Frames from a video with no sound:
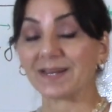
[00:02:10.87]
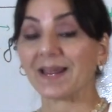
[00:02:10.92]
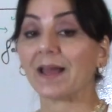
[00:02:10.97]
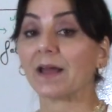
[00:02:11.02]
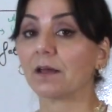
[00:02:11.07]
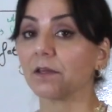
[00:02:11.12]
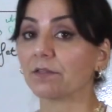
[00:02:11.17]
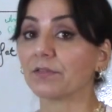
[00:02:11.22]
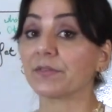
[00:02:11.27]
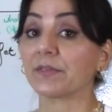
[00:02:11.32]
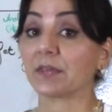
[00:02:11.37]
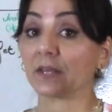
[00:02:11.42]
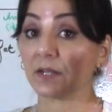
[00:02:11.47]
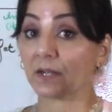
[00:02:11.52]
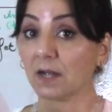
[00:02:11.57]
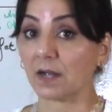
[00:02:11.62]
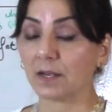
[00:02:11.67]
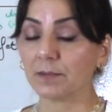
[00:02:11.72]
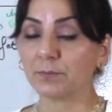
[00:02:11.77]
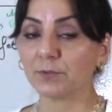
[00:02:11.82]
healthy
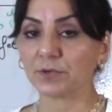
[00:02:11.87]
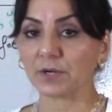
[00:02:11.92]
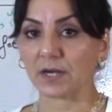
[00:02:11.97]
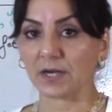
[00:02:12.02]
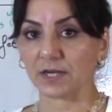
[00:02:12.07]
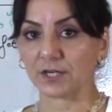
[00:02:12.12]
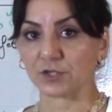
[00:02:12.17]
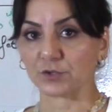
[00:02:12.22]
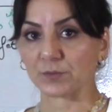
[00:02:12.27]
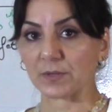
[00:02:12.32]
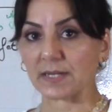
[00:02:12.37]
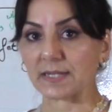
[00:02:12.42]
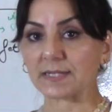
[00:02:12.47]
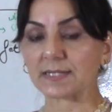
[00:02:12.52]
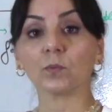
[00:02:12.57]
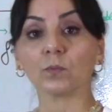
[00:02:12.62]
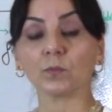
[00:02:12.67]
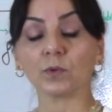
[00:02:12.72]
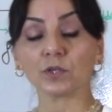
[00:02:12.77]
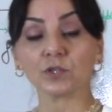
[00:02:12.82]

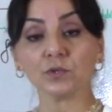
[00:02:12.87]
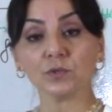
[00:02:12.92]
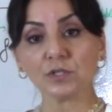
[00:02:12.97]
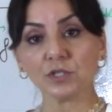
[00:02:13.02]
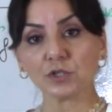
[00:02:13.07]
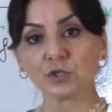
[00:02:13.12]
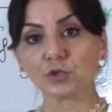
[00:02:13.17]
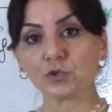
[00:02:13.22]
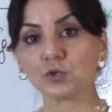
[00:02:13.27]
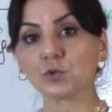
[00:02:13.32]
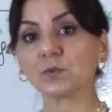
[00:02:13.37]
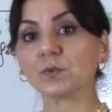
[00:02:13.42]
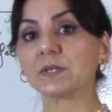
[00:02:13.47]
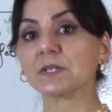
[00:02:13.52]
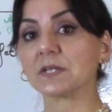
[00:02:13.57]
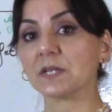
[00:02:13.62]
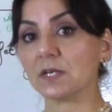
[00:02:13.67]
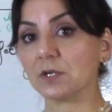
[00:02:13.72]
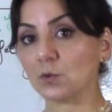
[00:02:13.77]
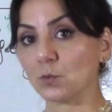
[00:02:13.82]
carbohydrates, what you need to do
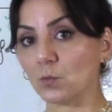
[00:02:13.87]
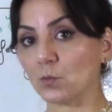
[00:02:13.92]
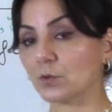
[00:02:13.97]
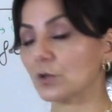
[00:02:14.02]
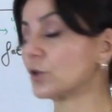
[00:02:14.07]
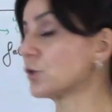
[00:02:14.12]
is, in order